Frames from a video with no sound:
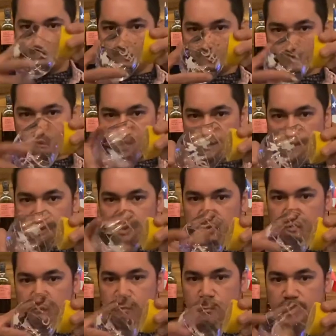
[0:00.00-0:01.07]
and then
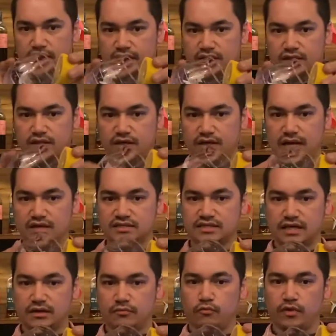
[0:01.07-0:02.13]
you make the
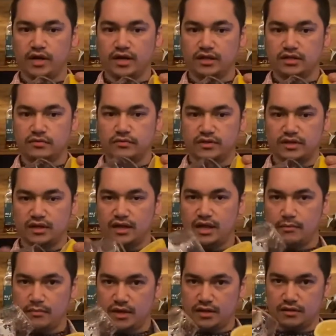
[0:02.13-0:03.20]
outside wet with the
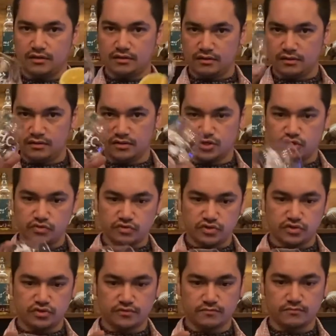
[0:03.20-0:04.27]
lemon
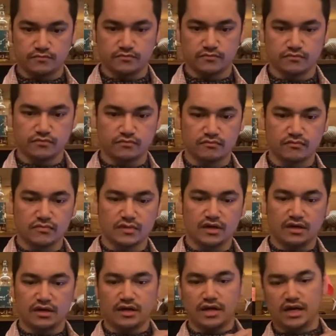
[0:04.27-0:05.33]
juice.
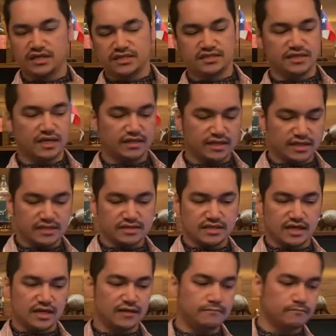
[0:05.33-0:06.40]
Just not the
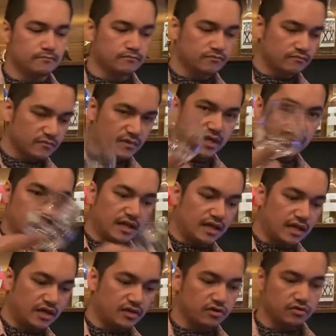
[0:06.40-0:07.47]
inside, and
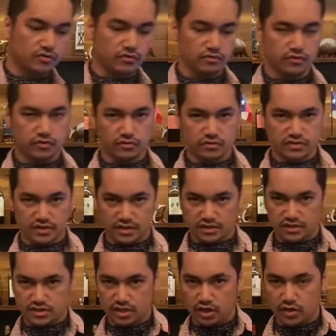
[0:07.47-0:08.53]
then you use the
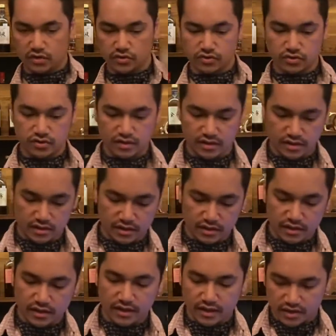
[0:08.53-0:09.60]
salt
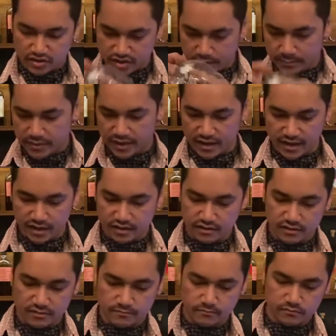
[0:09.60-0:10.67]
and you dip it in.
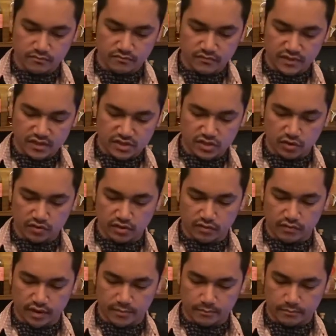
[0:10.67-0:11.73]
It's called the
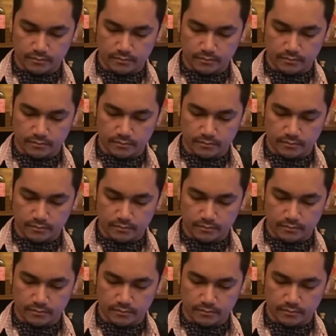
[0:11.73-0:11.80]
rim,